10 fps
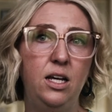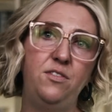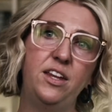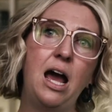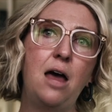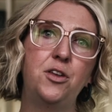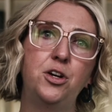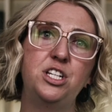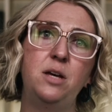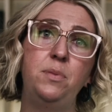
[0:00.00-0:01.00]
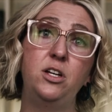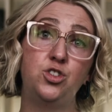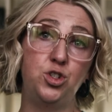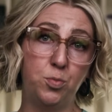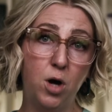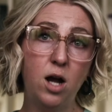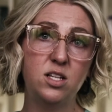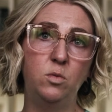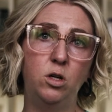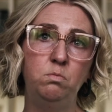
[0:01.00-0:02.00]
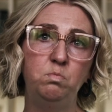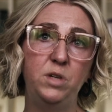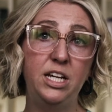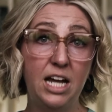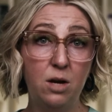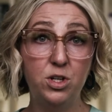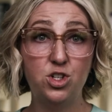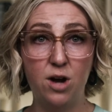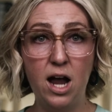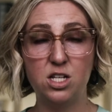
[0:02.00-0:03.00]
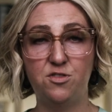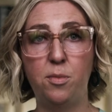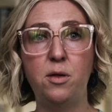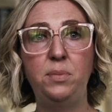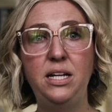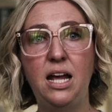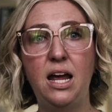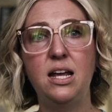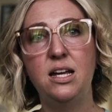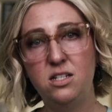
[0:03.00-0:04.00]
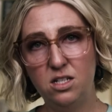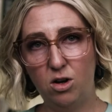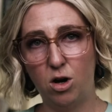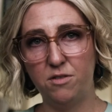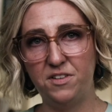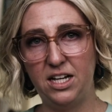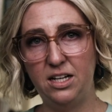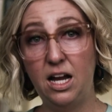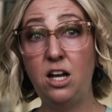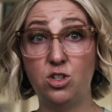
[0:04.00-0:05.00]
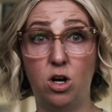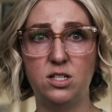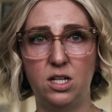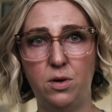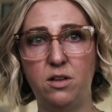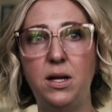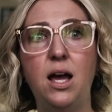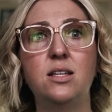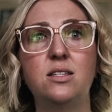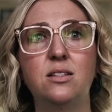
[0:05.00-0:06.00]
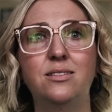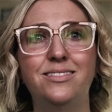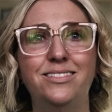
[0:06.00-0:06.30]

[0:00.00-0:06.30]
If the catheter tip is too proximal, it can retract from the PA into the RV and cause arrhythmias.